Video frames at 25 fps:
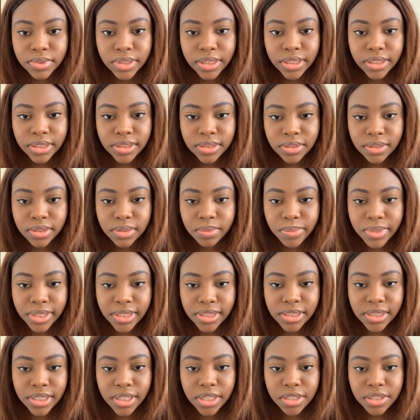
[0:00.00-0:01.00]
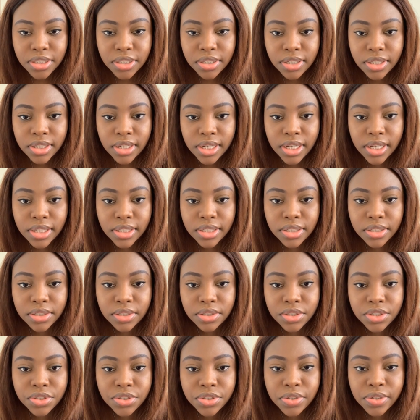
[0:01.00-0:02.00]
is optimization and
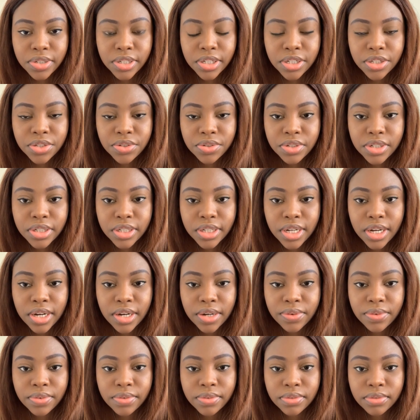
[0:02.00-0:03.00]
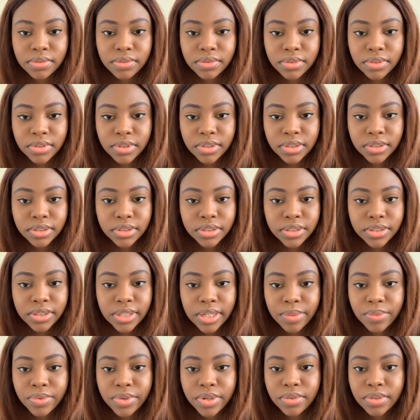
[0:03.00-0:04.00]
industrial electronic are
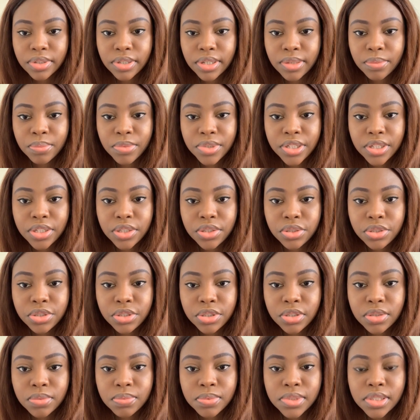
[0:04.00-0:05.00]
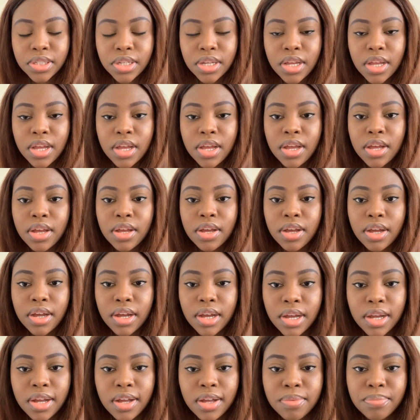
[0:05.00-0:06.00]
in jobs.
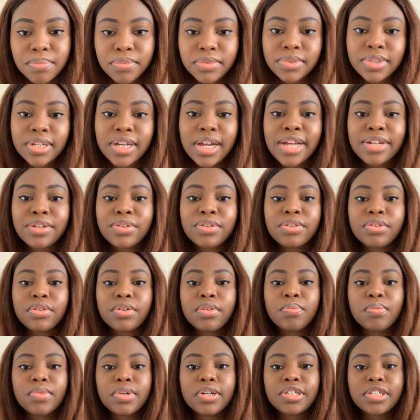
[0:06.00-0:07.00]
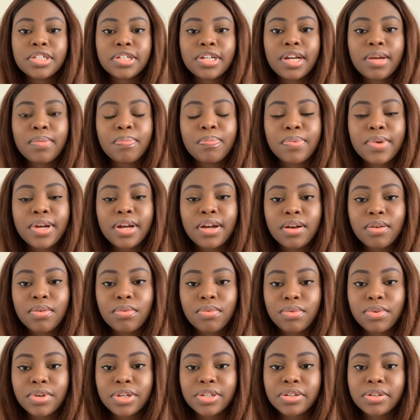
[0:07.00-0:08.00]
I don't know much
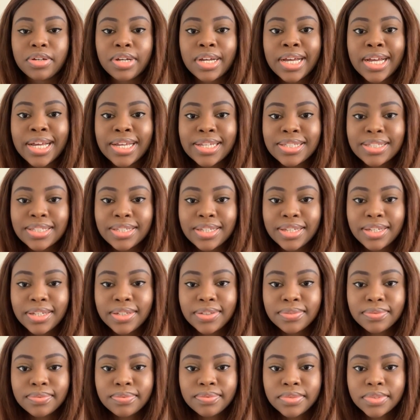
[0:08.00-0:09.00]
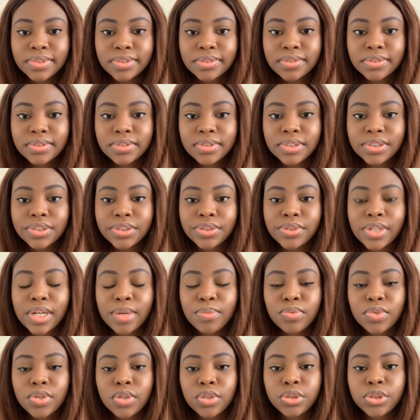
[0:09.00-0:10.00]
about what you're asking, so
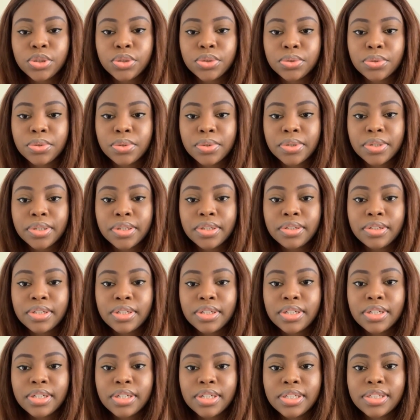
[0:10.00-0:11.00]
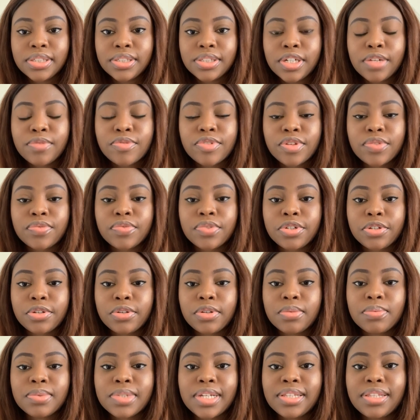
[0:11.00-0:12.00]
I'm not sure. In terms of
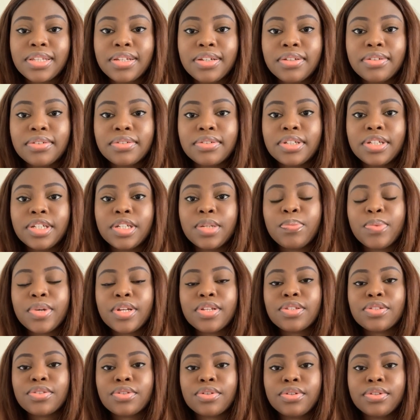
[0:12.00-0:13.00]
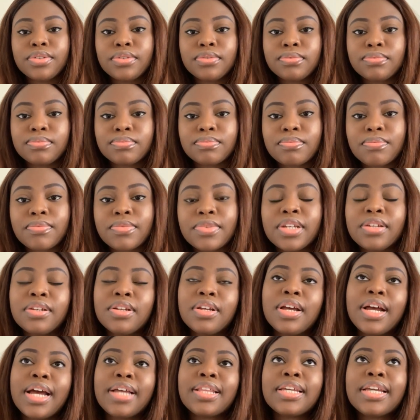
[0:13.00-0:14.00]
jobs, I think it depends on.
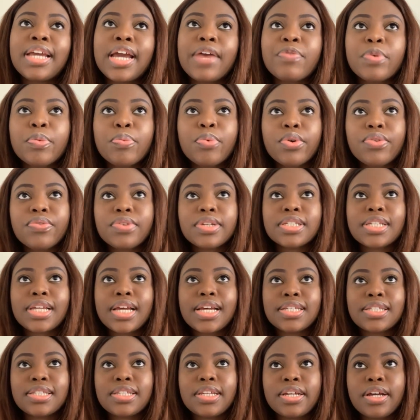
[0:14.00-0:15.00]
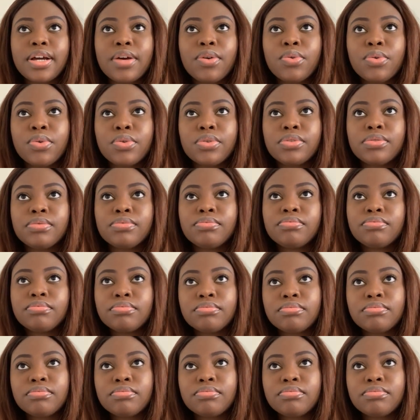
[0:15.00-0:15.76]
I think every province has their own